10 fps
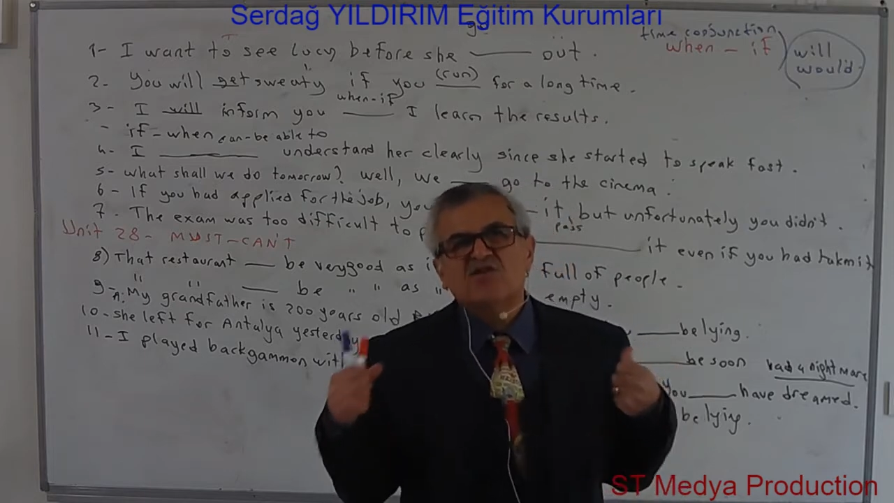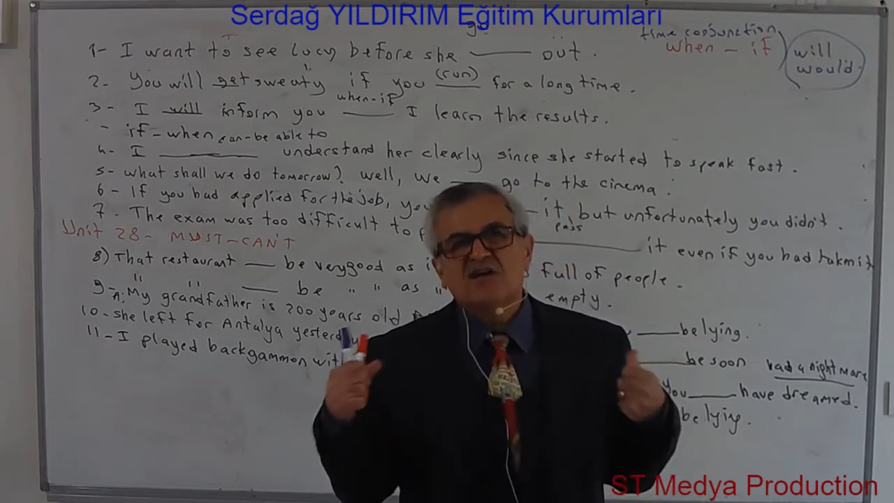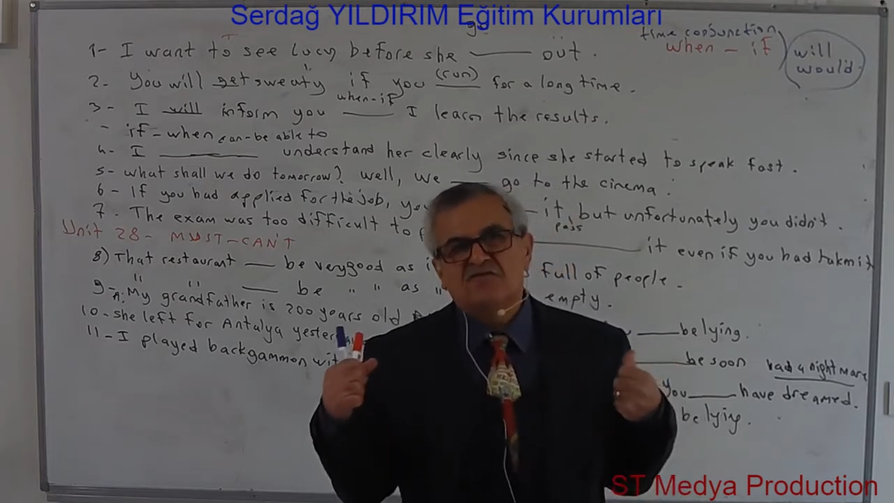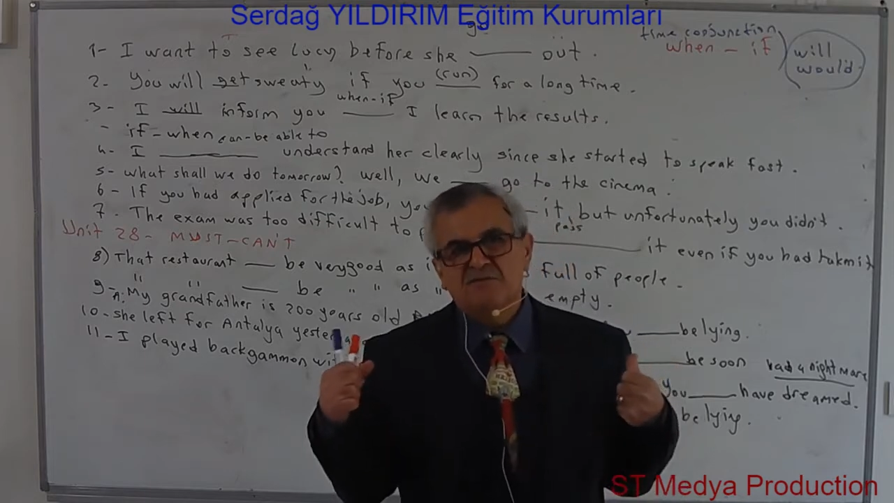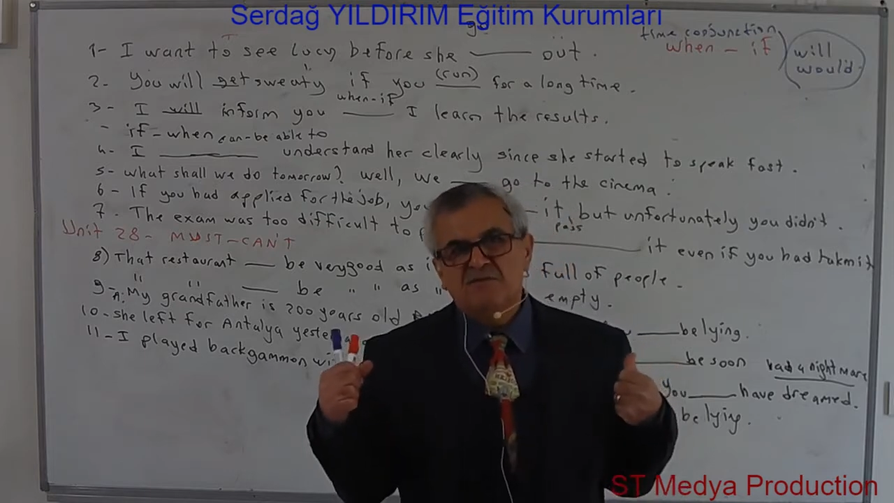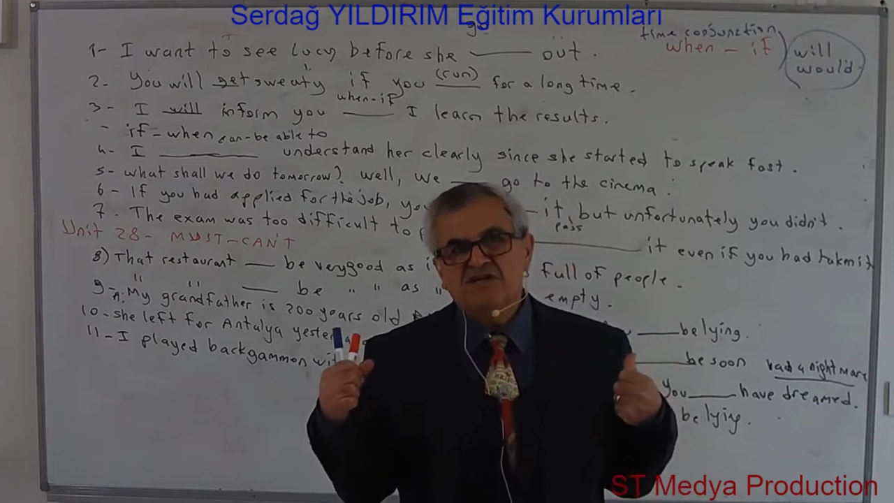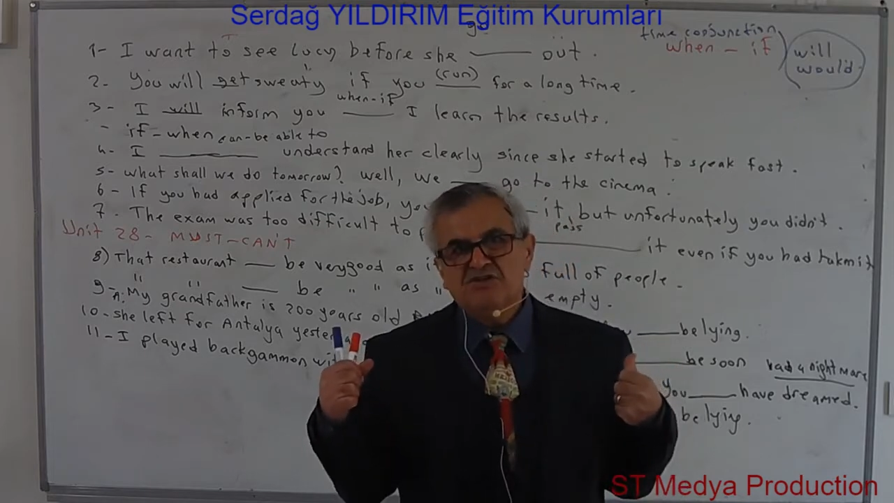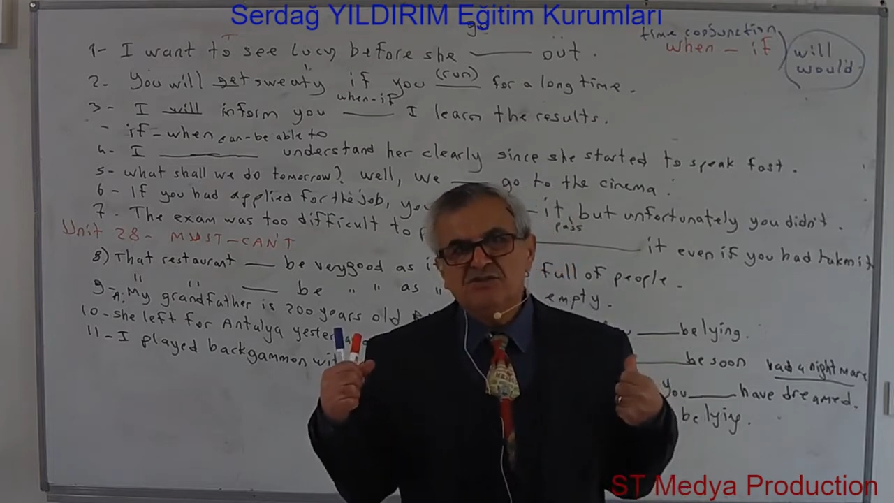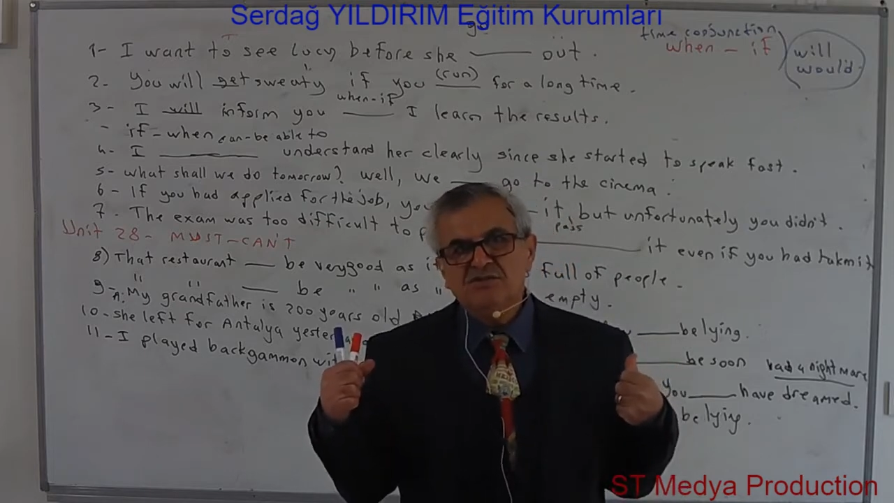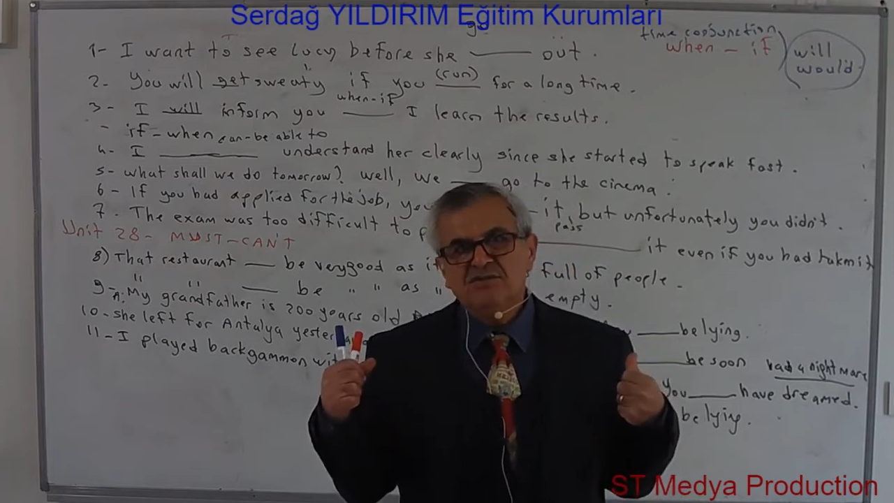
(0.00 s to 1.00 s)

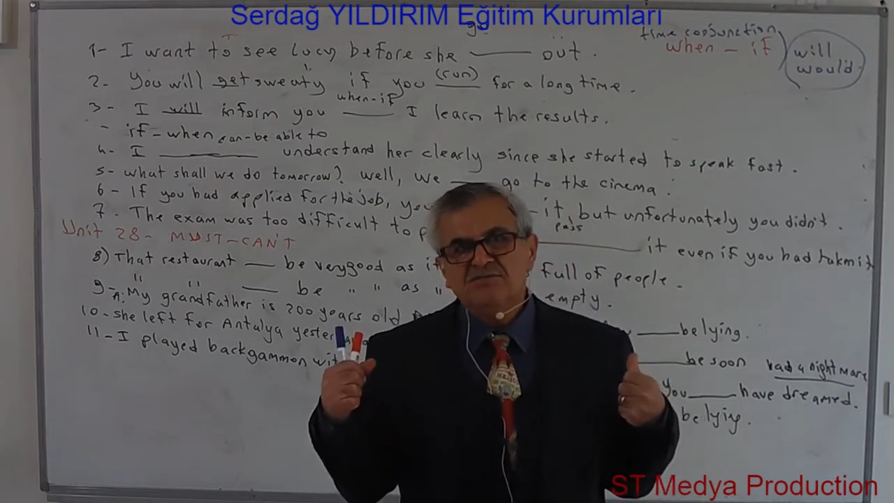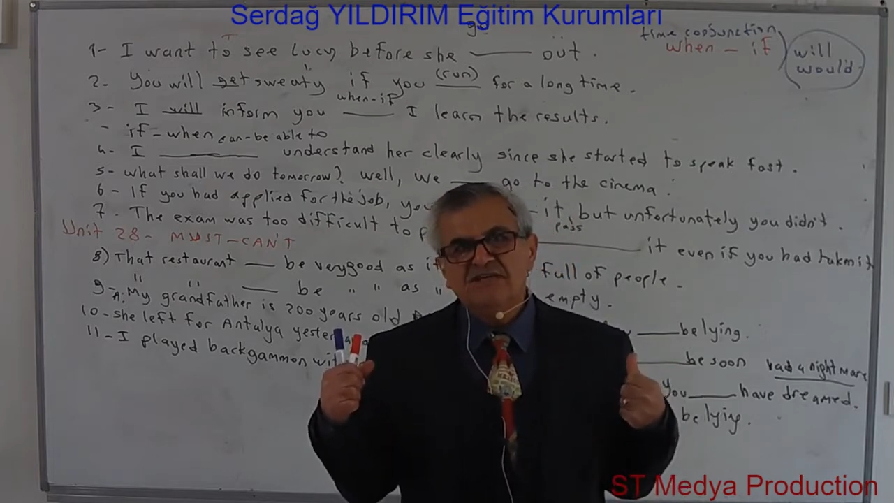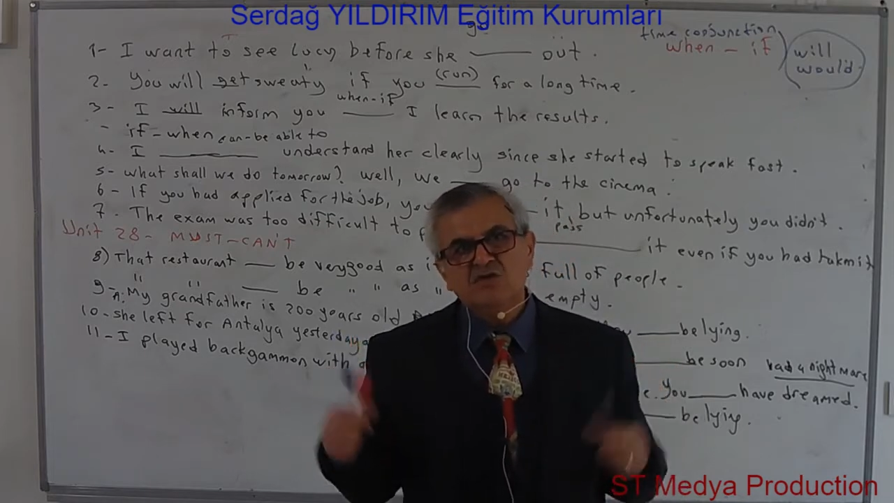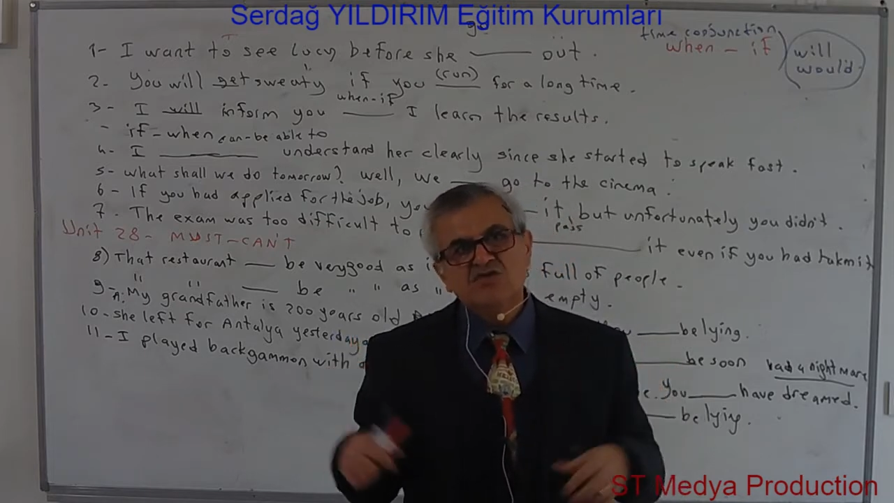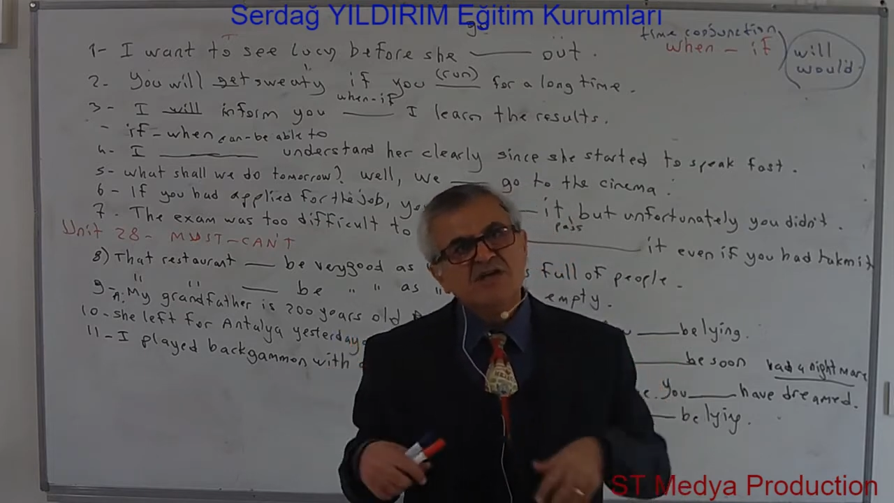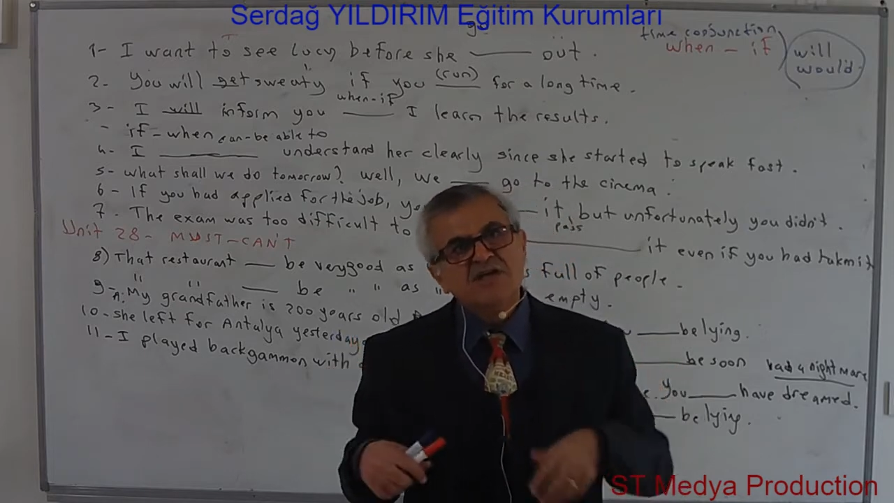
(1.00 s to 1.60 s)
information because